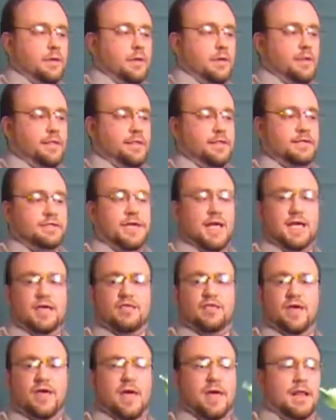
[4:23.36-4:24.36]
then take
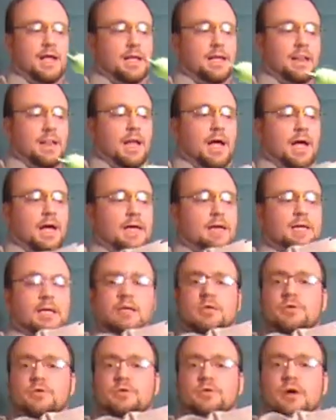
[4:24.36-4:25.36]
that and lock it
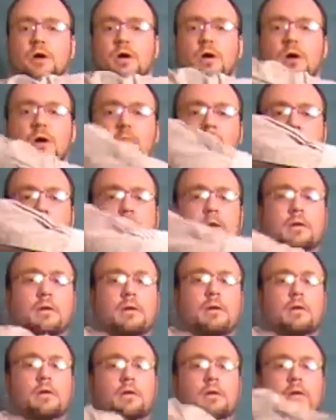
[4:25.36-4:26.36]
into the arm.
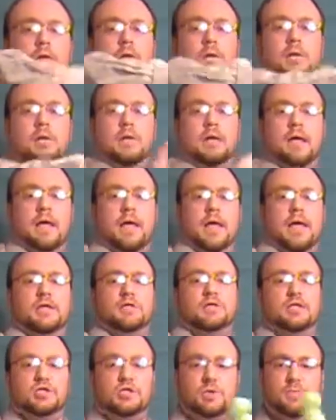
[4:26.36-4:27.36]
And
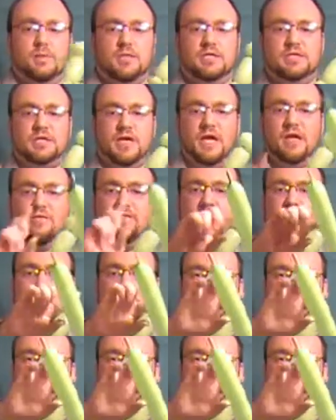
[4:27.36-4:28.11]
just to be safe, I